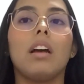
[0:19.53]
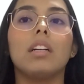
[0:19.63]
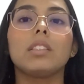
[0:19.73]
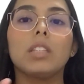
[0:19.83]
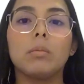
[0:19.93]

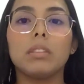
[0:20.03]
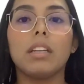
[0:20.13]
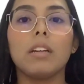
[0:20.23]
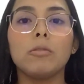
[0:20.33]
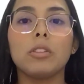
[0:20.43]

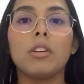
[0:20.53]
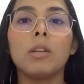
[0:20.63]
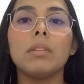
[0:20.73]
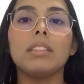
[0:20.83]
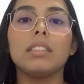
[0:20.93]
Sometimes
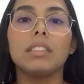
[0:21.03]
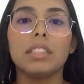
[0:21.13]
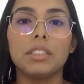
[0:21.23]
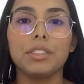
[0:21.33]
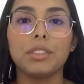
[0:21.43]
government
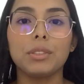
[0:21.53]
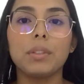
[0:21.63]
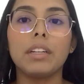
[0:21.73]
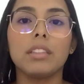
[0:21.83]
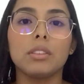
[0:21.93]
decisions
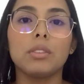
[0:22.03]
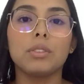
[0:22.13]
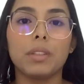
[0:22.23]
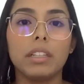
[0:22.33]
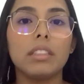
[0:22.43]
related to
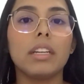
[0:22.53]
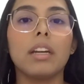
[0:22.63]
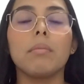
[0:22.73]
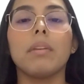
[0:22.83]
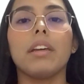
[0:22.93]
trade
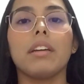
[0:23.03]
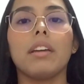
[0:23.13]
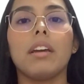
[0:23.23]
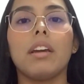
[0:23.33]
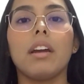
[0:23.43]
can make
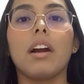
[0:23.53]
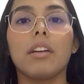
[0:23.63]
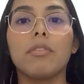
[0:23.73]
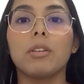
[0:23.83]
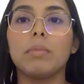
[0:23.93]
it
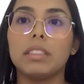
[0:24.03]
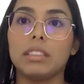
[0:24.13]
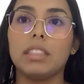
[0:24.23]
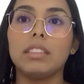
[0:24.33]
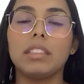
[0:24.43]
hard for
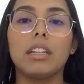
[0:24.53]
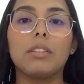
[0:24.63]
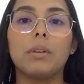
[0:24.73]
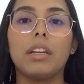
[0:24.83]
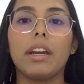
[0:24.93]
business that
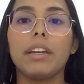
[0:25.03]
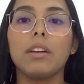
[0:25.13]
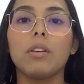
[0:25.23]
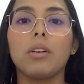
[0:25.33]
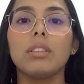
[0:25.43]
rely
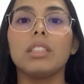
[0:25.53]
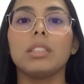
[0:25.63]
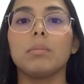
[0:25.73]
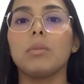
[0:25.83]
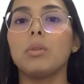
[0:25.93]
on
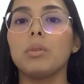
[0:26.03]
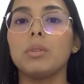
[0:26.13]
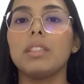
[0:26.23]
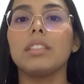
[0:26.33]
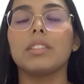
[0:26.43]
smooth
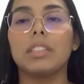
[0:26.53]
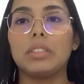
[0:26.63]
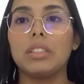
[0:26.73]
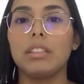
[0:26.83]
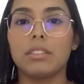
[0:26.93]

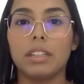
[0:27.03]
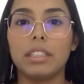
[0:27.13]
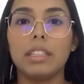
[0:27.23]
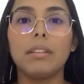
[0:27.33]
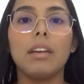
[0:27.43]
international
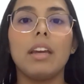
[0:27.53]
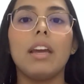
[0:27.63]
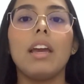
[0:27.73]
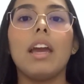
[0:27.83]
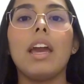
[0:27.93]
trading,
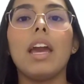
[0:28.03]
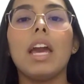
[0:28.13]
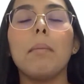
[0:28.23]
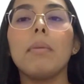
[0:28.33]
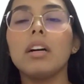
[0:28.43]

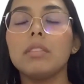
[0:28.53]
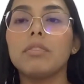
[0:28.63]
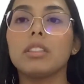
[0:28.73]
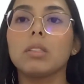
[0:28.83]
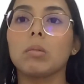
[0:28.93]
but
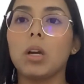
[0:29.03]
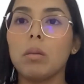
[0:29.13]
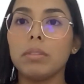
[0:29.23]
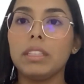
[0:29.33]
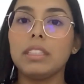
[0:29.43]
for some
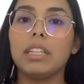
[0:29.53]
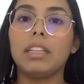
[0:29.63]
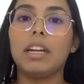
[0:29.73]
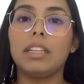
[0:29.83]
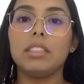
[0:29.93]
companies that
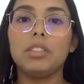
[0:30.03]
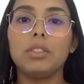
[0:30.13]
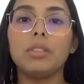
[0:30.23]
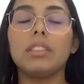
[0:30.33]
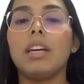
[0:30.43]
can
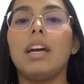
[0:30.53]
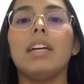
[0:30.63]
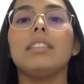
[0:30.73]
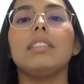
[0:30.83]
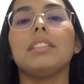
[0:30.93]
adjust,
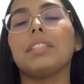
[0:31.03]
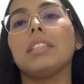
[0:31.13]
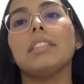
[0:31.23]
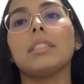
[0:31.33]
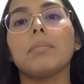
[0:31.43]
these
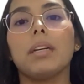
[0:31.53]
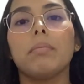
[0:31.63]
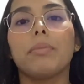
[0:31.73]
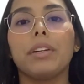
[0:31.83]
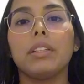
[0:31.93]
changes
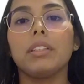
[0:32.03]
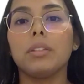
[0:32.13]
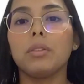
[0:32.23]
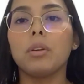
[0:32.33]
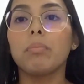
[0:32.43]
might bring
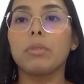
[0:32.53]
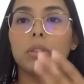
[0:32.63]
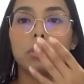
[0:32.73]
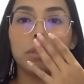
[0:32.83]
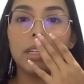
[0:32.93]
new
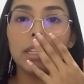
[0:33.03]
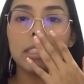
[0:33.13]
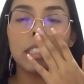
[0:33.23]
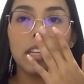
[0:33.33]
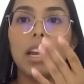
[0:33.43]

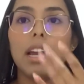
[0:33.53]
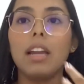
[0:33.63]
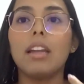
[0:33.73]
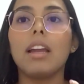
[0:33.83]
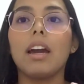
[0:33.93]
opportunities
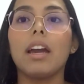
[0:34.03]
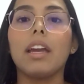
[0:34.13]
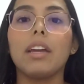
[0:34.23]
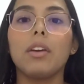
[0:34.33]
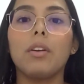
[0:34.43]

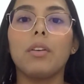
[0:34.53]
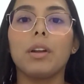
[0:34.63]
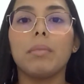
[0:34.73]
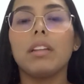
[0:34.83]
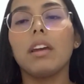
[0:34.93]
like
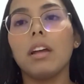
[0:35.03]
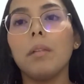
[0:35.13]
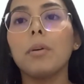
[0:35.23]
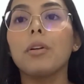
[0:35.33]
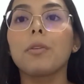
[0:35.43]
government
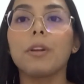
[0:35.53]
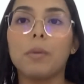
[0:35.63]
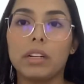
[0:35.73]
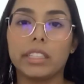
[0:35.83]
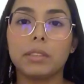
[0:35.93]
help or
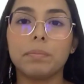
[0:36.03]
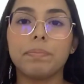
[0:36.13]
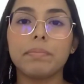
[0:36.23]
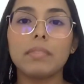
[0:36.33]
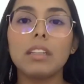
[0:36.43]
rewards.
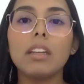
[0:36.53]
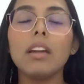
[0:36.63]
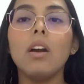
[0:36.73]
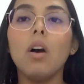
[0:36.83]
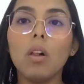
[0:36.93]

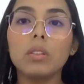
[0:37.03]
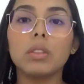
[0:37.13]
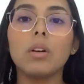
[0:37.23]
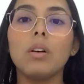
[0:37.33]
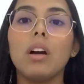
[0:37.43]

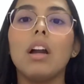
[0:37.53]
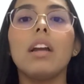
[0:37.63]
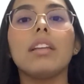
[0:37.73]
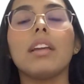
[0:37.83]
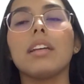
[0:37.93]
Also,
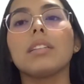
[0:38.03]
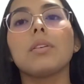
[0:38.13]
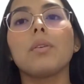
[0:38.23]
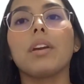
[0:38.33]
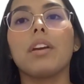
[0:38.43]
leaders
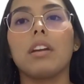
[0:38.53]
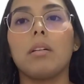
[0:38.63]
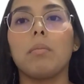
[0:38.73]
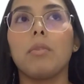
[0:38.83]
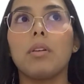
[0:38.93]
who care
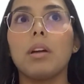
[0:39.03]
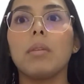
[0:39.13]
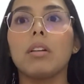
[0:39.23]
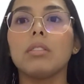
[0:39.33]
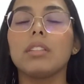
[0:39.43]
more
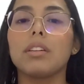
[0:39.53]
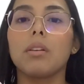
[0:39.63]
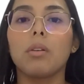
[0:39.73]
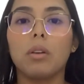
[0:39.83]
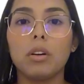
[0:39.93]
about their
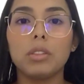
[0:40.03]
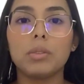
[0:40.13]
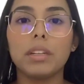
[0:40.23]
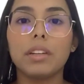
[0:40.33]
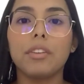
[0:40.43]
own
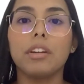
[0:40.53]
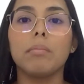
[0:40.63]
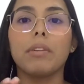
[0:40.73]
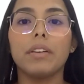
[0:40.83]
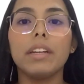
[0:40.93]
country
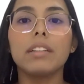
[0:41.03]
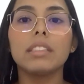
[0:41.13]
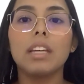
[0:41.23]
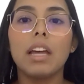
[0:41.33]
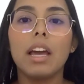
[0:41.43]
create barriers
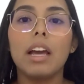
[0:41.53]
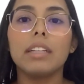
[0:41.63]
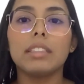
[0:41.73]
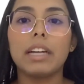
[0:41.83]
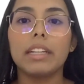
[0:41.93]

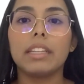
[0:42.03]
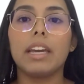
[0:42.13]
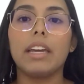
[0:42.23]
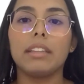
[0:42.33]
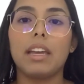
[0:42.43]
that
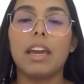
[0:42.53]
can